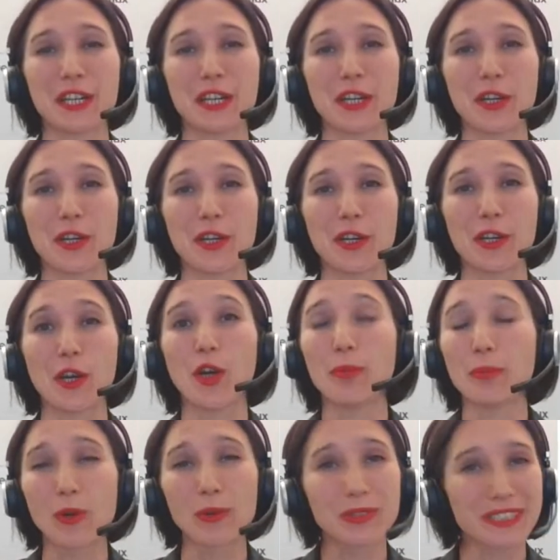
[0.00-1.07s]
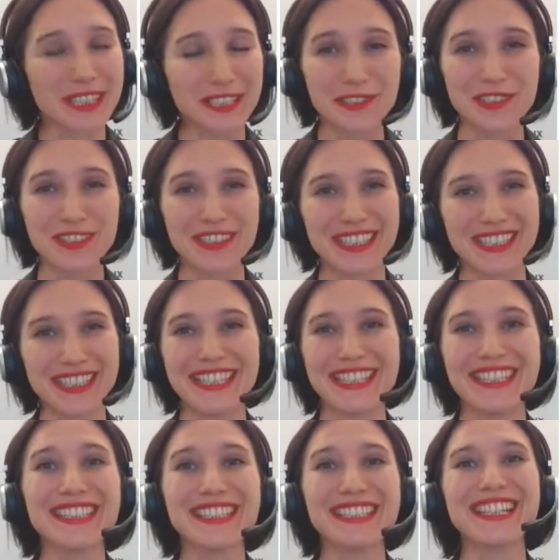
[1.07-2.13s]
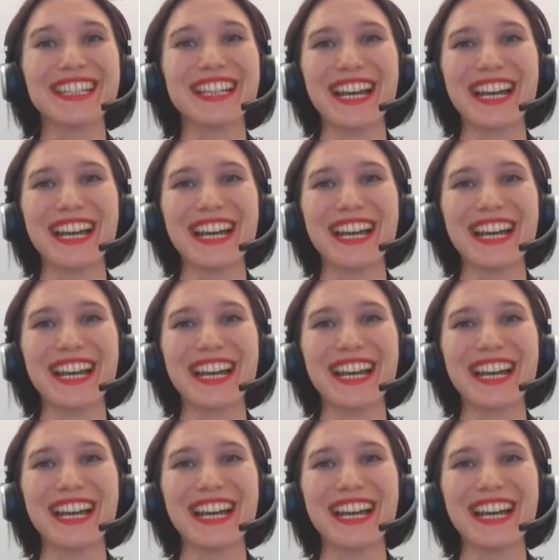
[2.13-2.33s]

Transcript: among Danone and Lindt,